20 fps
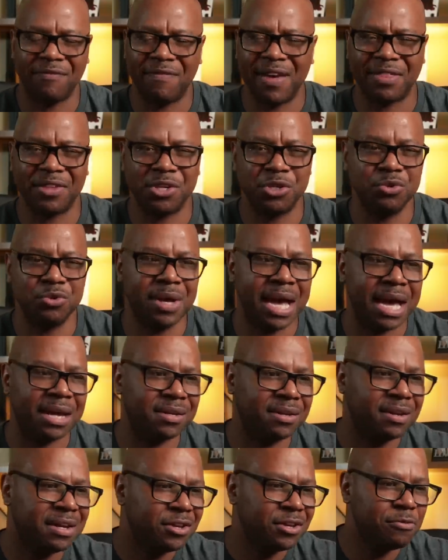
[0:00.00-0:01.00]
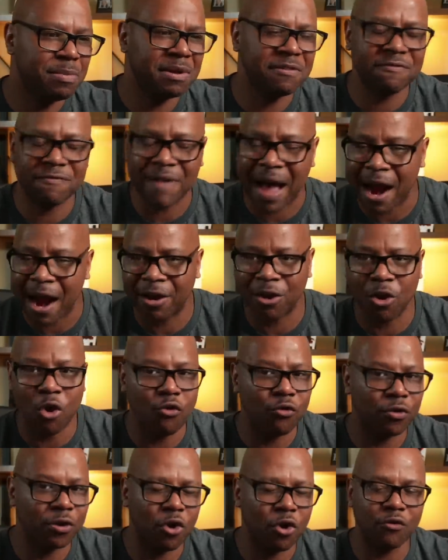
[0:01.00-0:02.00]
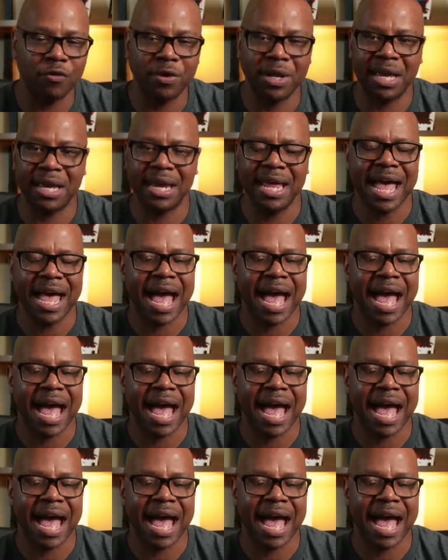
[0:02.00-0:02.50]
fact that you got you've been fired over and over again.